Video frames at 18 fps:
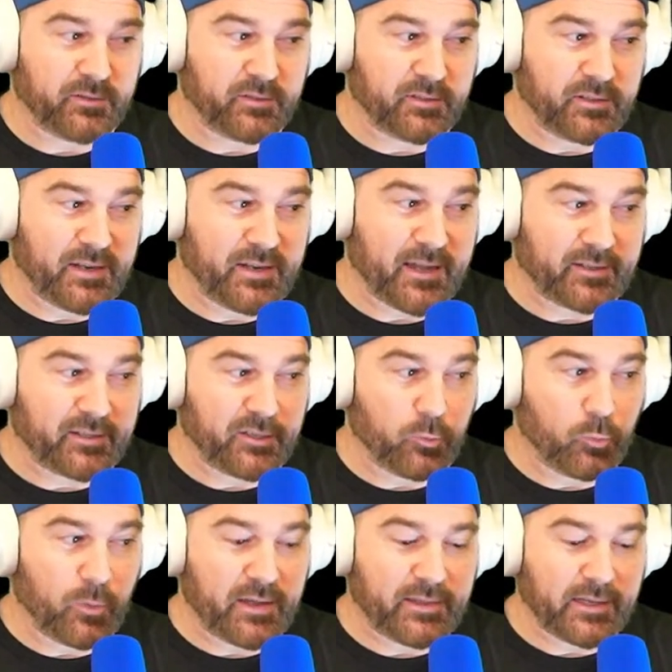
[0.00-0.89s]
neck in a
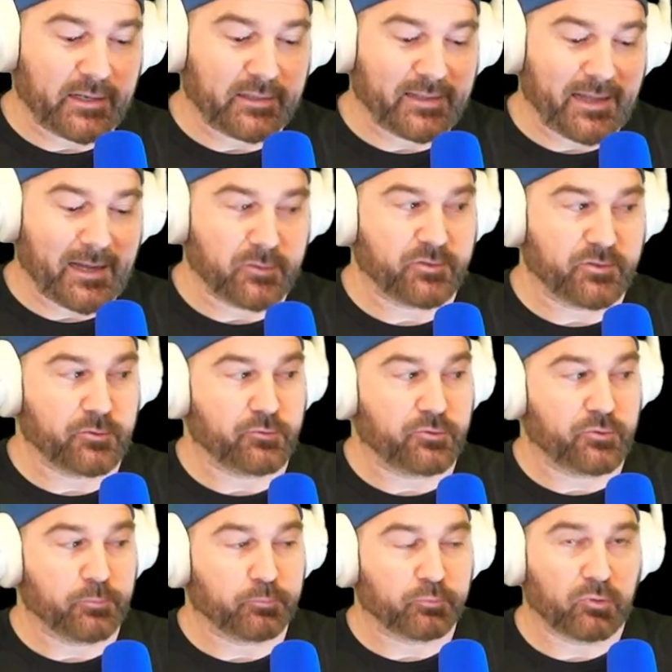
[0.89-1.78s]
way that allows you to
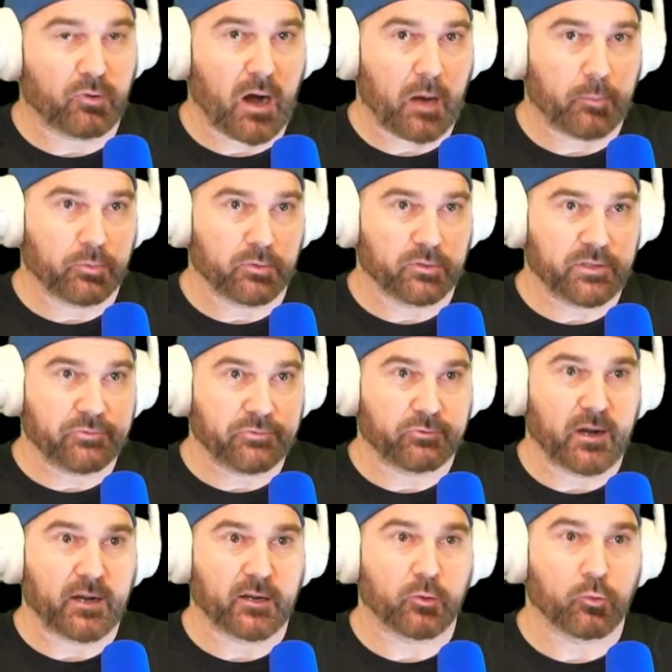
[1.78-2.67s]
properly
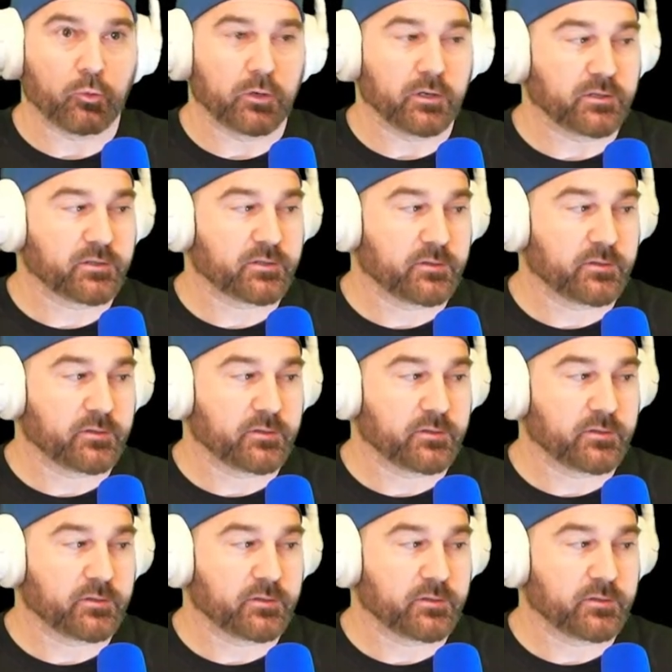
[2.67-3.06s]
fret chords.